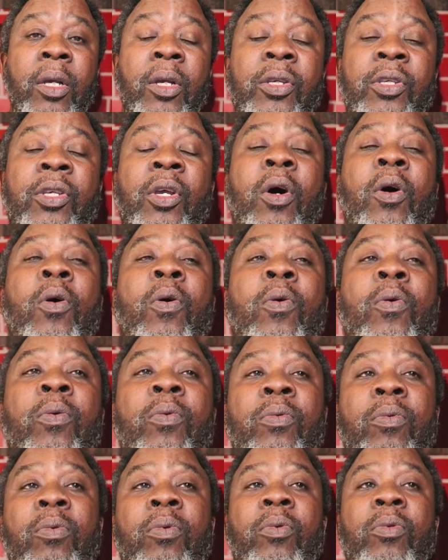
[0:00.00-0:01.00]
so
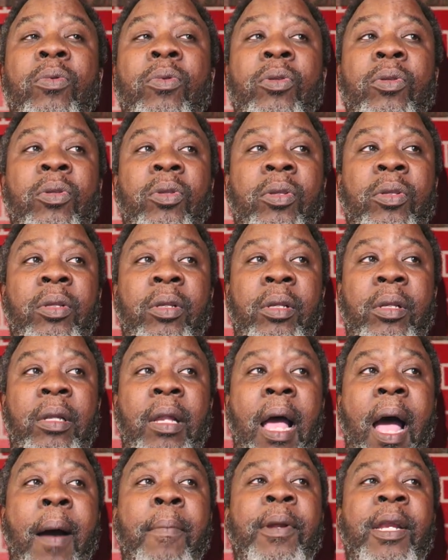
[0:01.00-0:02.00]

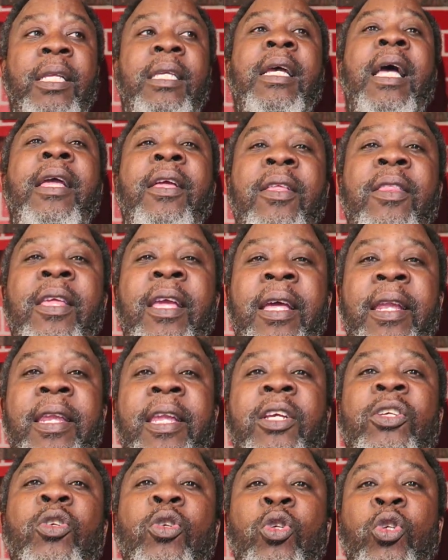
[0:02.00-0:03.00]
I'm gonna tell you the
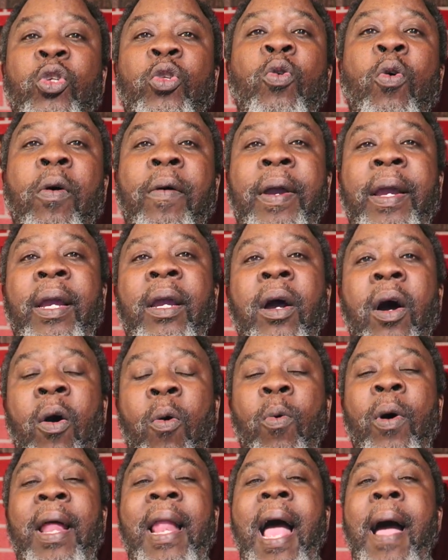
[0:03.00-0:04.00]
initial story of
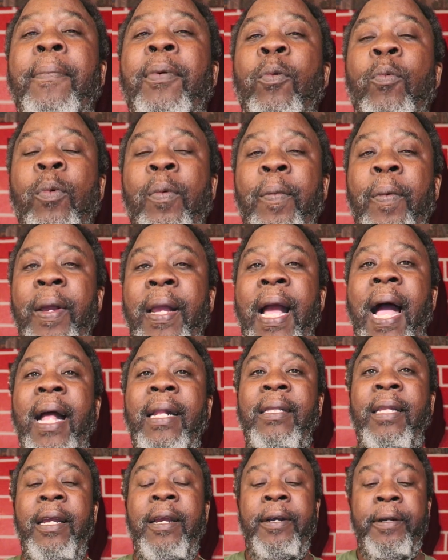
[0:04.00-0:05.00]
what happened when we
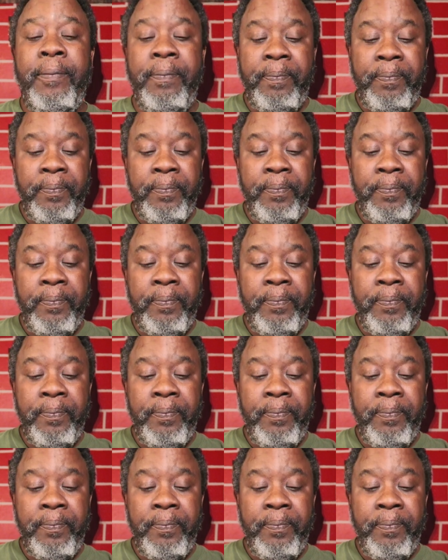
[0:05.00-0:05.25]
got there.